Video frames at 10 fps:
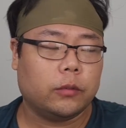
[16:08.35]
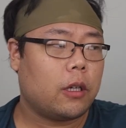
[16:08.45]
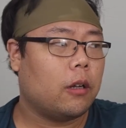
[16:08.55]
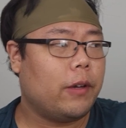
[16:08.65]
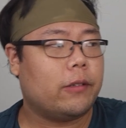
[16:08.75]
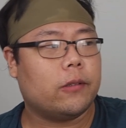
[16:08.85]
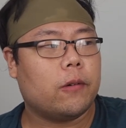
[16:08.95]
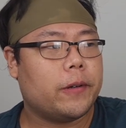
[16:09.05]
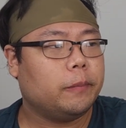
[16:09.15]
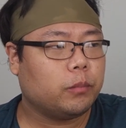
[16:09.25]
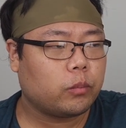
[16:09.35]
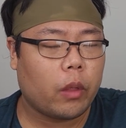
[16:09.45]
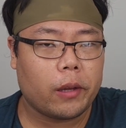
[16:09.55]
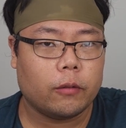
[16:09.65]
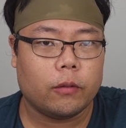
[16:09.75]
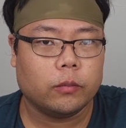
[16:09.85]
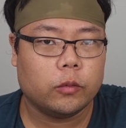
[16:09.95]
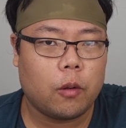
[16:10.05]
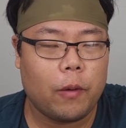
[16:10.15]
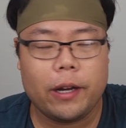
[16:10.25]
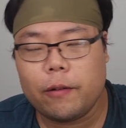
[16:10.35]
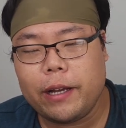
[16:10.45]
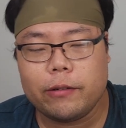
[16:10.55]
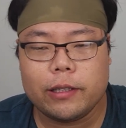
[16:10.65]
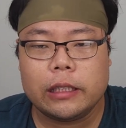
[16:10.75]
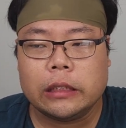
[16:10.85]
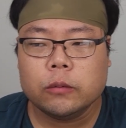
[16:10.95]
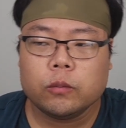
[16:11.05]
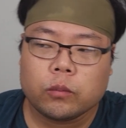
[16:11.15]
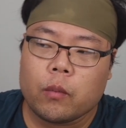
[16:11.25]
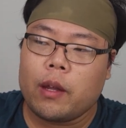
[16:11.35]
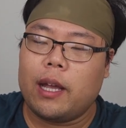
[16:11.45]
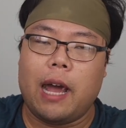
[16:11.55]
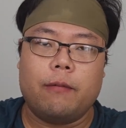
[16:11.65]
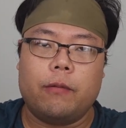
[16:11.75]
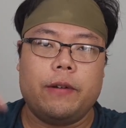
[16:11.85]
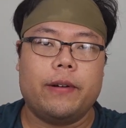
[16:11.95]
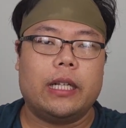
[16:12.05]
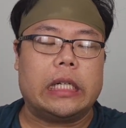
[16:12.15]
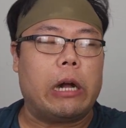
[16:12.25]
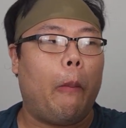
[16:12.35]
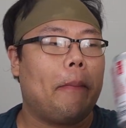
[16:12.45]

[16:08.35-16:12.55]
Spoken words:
call the waitress over, waiter, waitress, have them refill it.